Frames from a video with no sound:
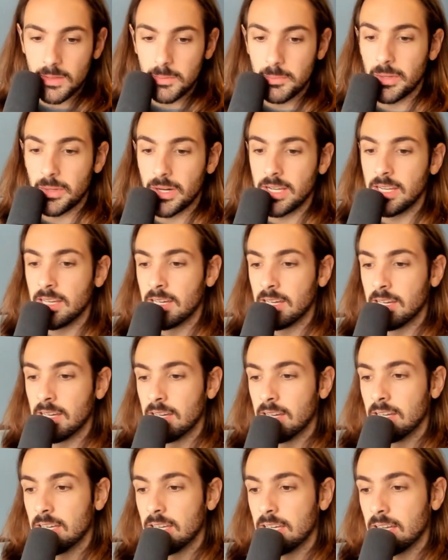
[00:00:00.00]
But
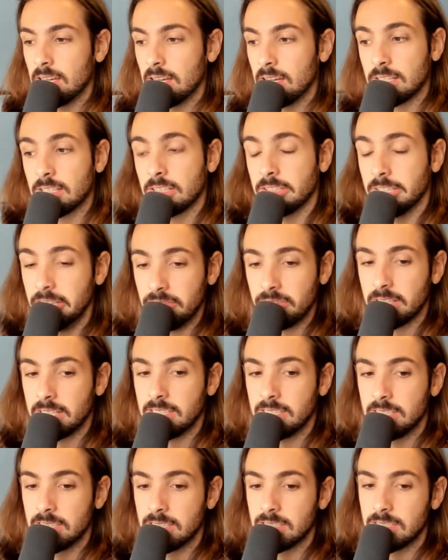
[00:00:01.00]

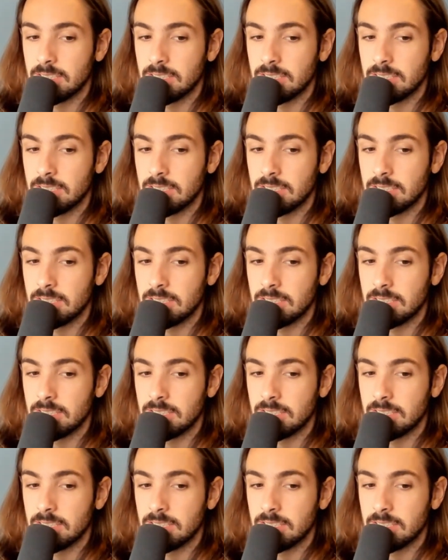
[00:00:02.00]
Cleveland,